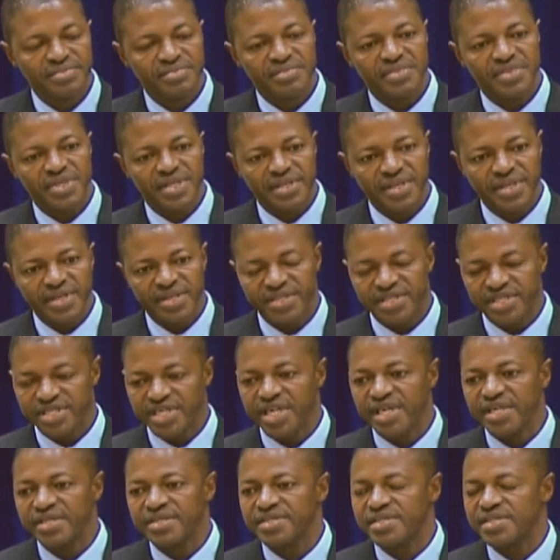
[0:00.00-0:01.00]
And there is
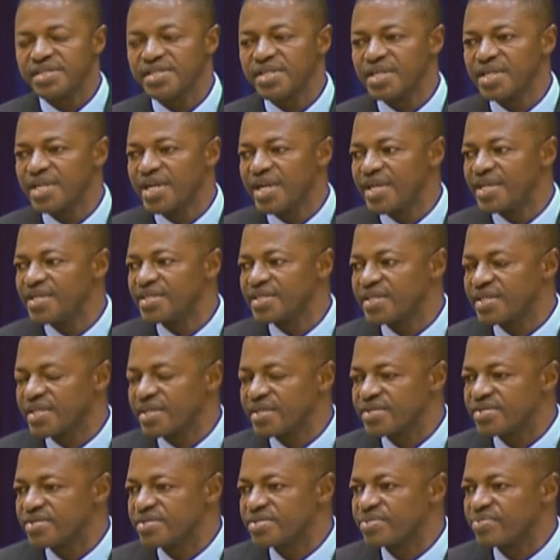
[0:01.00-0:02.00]
chance that high
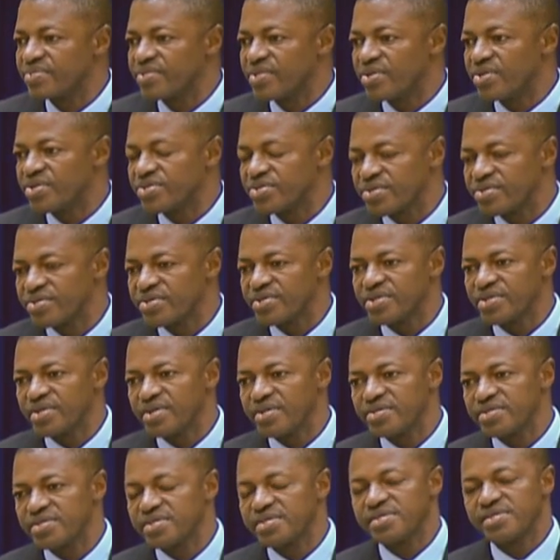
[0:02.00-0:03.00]
skills will also
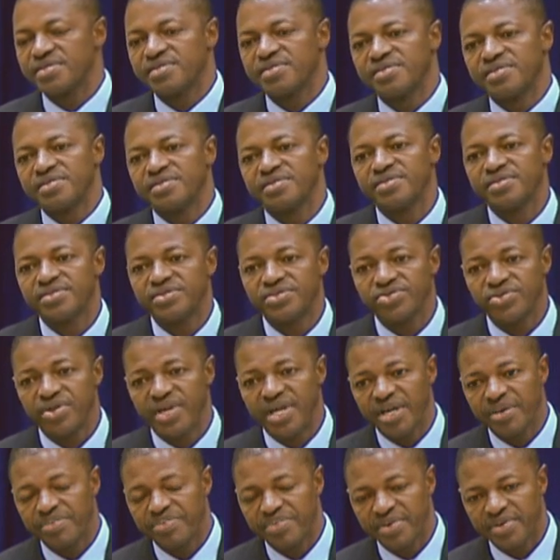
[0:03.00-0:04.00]
result to
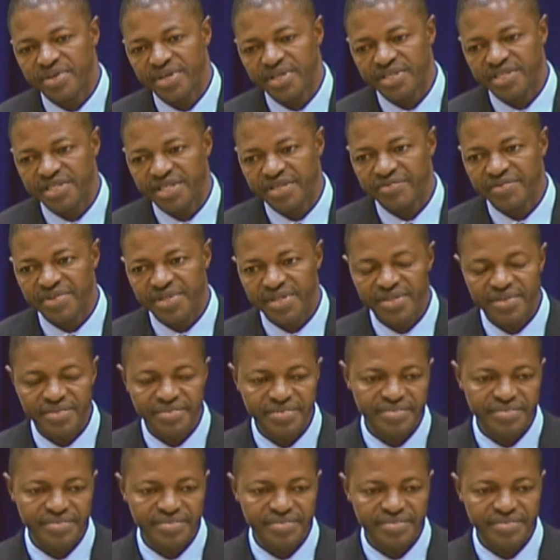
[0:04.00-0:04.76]
high productivity.